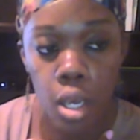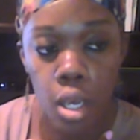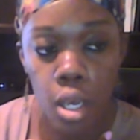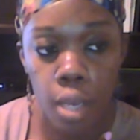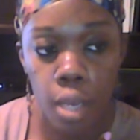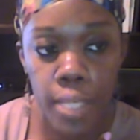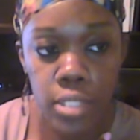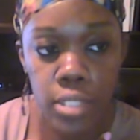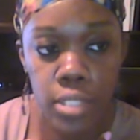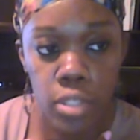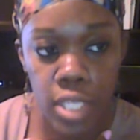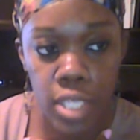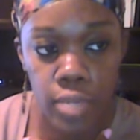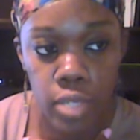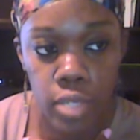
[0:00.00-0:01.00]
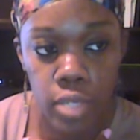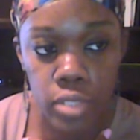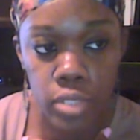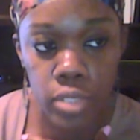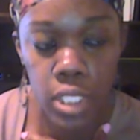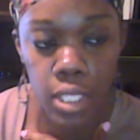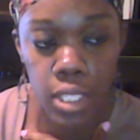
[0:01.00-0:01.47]
And so that's why
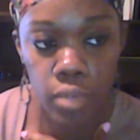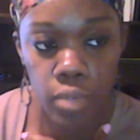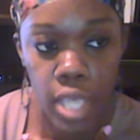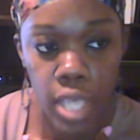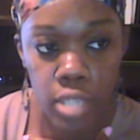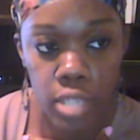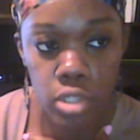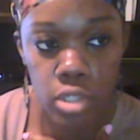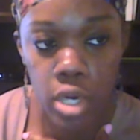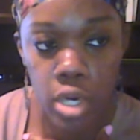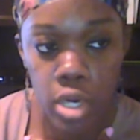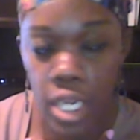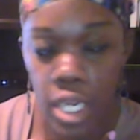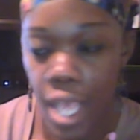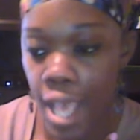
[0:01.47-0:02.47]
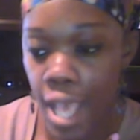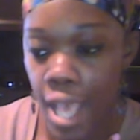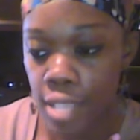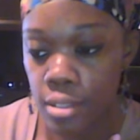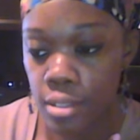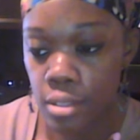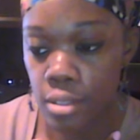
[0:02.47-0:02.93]
you'll see that we kind of started
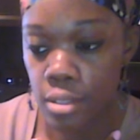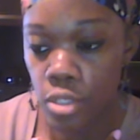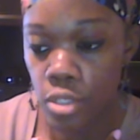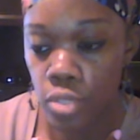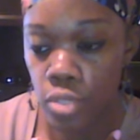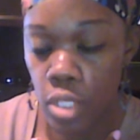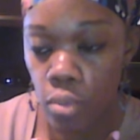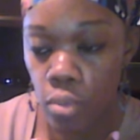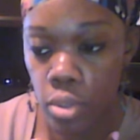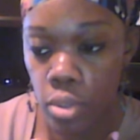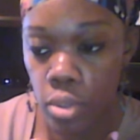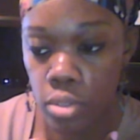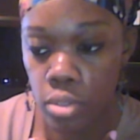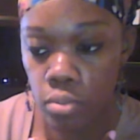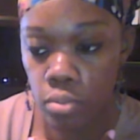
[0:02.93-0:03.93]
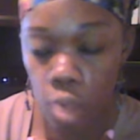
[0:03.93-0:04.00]
as using the words